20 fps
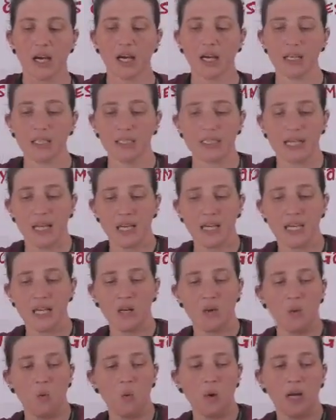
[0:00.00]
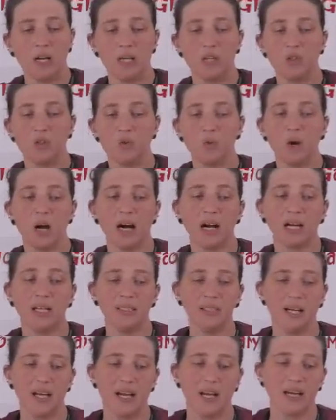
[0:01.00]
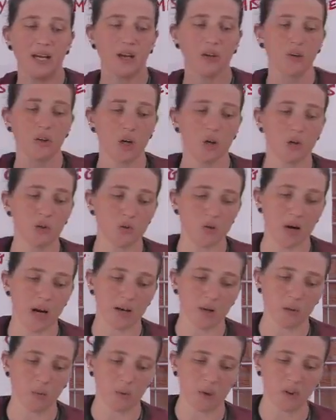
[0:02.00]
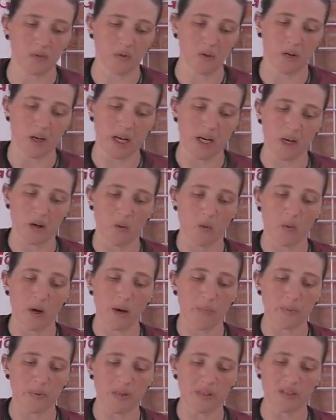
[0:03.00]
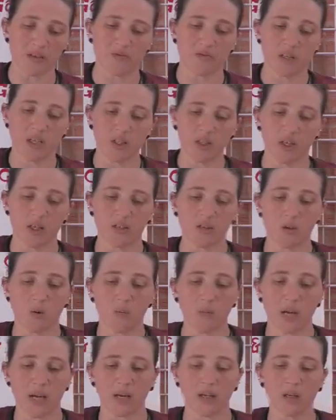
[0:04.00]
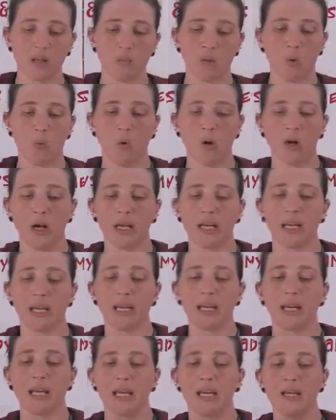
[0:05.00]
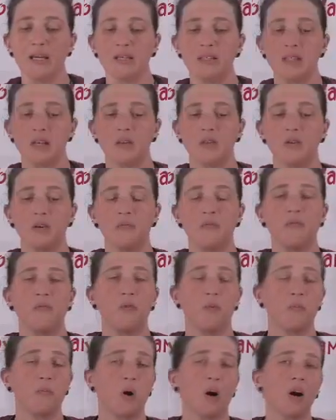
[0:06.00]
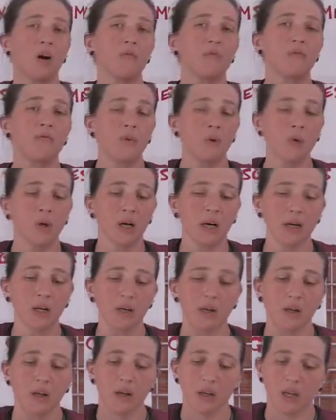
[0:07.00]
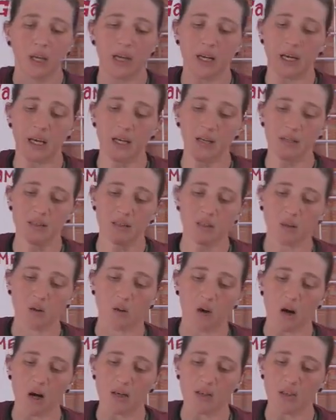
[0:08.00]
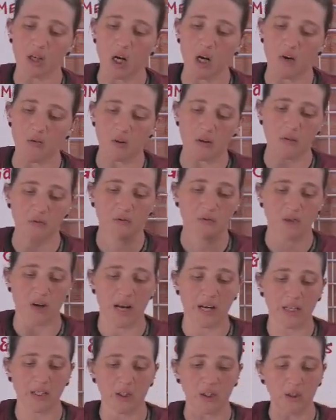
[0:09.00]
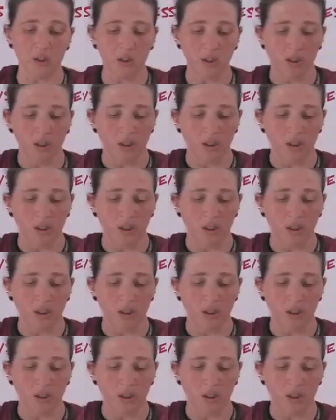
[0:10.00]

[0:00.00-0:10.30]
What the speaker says: Dan wanted to highlight Ghost Rider Wolverine Weapons of Vengeance Omega #1. It is the part 4. It is the crossover final,